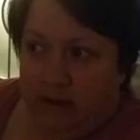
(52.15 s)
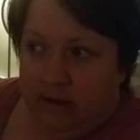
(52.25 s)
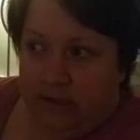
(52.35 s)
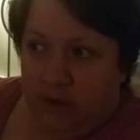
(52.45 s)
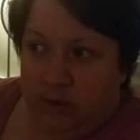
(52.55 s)

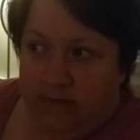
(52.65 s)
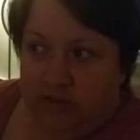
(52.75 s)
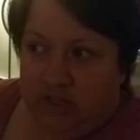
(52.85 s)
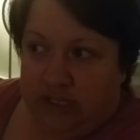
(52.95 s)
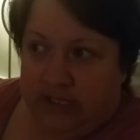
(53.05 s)
so we've
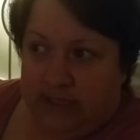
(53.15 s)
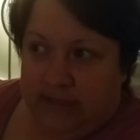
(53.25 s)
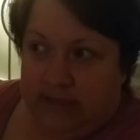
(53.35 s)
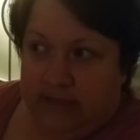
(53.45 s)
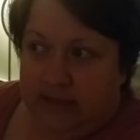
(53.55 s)

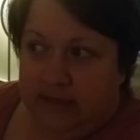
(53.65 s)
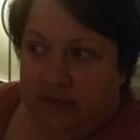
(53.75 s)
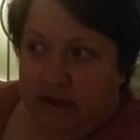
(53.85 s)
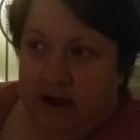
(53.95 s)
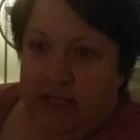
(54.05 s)
just
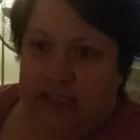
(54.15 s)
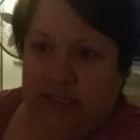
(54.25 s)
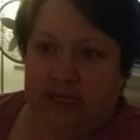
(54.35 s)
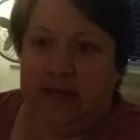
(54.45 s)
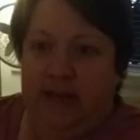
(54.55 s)
kind of
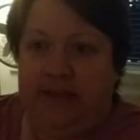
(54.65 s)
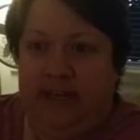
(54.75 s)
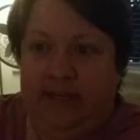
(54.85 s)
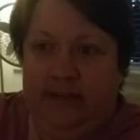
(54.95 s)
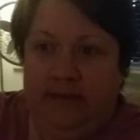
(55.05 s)
just done
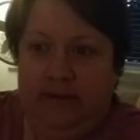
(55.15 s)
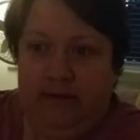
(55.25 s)
nothing.